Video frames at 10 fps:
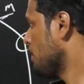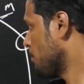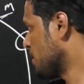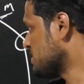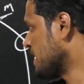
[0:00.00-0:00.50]

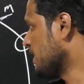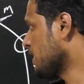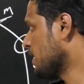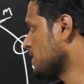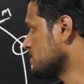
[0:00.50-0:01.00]
but sand
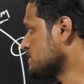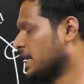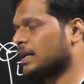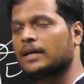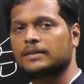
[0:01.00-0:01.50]
cannot
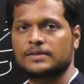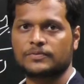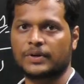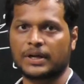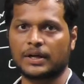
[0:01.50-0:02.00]
stand like this
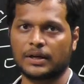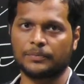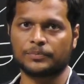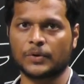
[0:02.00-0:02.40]
vertically.